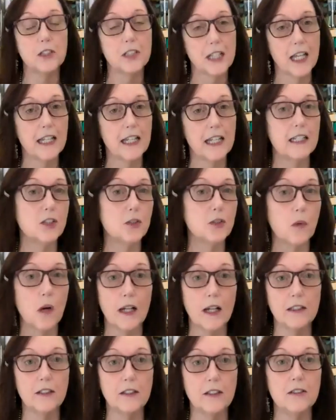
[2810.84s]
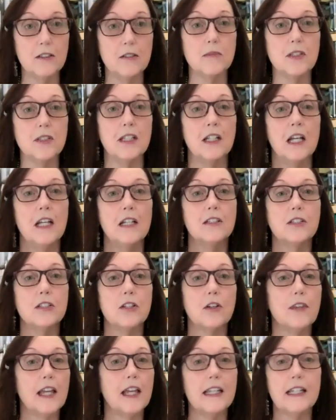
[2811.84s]
10 inch wide looms,
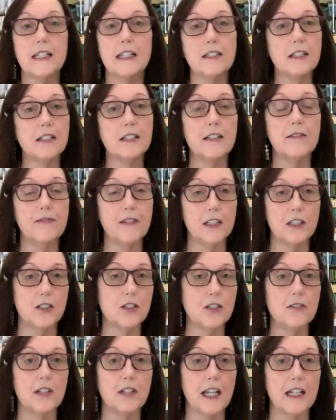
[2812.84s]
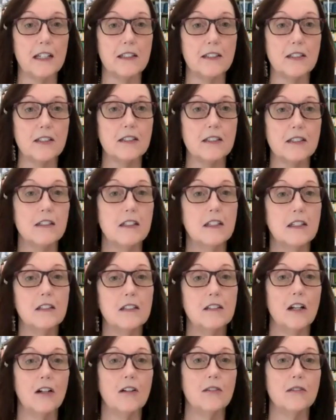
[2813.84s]
so they easily fit in a suitcase. You
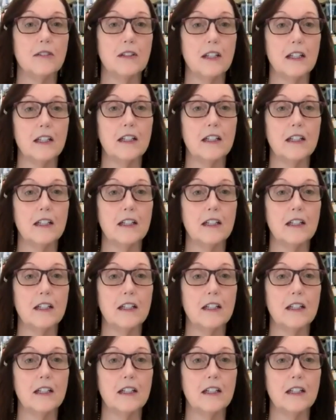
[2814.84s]
know. The,